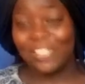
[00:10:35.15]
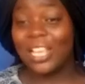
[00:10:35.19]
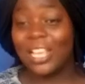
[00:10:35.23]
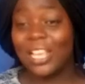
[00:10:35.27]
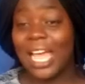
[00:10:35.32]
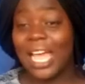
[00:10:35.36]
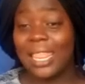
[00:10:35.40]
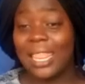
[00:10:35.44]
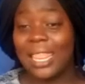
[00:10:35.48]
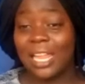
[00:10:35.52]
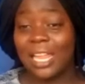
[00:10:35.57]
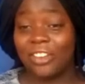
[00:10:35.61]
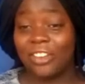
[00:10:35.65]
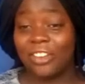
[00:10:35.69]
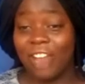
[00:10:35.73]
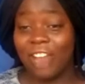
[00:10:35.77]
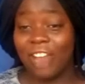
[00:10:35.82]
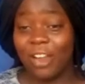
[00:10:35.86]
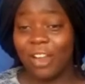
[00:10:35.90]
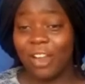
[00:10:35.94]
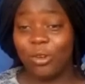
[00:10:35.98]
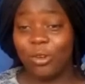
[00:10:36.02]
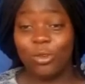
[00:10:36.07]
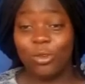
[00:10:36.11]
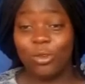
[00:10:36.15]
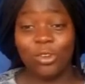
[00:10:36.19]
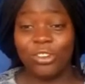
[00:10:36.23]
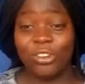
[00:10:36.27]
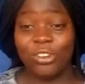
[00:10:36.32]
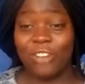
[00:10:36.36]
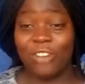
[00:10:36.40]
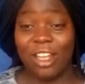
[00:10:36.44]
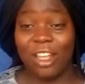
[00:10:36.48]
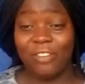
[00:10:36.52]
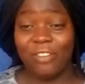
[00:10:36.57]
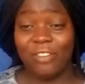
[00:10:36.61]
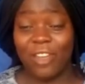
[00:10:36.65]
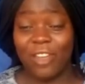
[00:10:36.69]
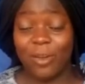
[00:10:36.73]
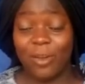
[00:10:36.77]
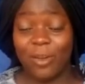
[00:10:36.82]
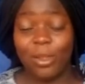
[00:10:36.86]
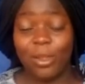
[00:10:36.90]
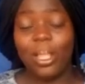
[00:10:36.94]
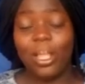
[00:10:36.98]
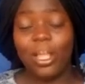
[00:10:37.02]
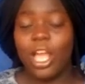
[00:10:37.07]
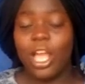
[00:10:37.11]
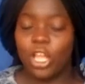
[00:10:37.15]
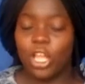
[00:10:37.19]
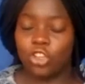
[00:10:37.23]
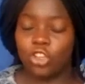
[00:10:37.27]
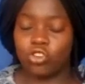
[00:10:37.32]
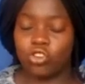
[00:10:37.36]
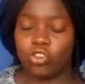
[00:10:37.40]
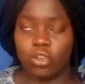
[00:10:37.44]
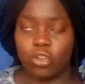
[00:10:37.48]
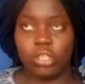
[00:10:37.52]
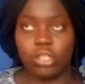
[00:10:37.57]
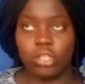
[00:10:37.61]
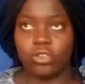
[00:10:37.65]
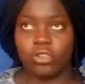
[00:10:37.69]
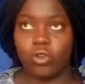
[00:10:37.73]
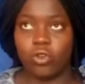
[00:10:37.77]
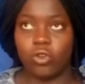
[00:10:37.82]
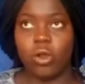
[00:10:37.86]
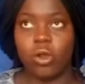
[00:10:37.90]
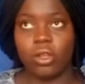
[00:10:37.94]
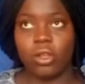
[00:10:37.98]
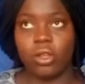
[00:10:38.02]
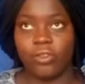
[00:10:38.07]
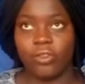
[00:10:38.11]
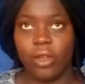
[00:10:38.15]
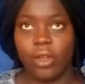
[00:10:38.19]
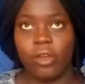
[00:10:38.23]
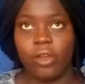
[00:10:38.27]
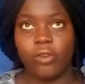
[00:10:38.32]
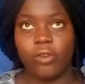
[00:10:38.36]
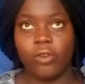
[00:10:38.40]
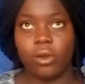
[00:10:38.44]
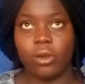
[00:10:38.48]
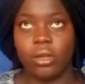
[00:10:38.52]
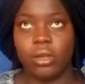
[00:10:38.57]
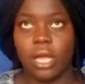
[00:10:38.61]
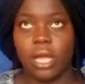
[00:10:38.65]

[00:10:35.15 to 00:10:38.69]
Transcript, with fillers: You guys are trying, oh, you're trying very well. It's true, it's wrong, it's very wrong.